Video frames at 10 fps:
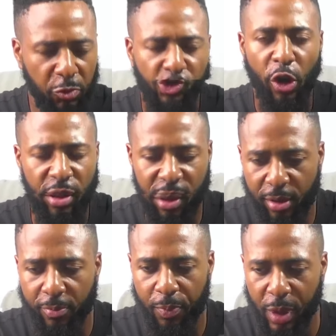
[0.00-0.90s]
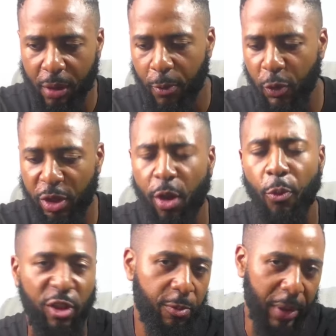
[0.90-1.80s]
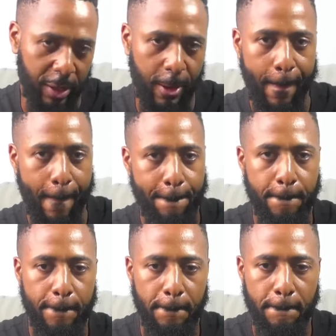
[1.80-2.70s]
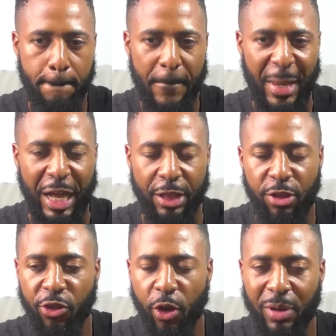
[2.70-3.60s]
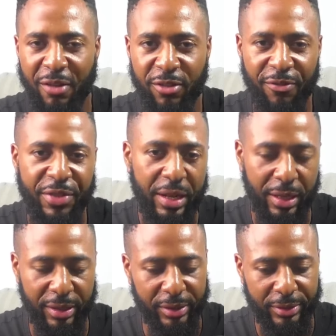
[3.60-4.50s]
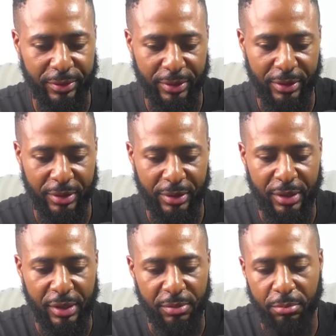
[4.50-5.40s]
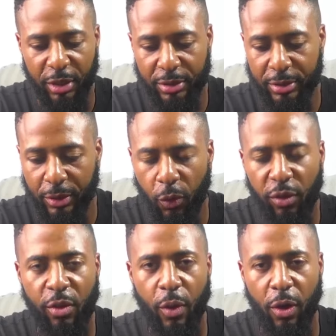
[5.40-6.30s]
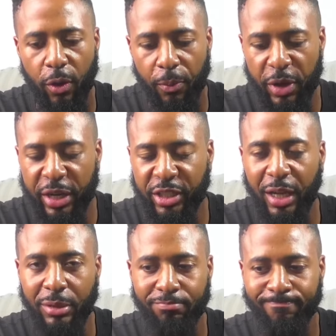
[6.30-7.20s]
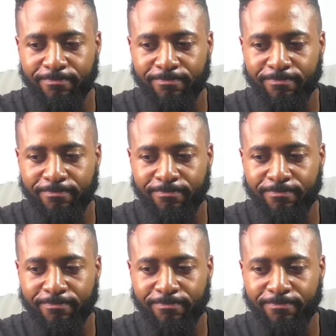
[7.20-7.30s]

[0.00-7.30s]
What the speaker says: just with some respect and some level of dignity. But we'll see what goes. Prediction.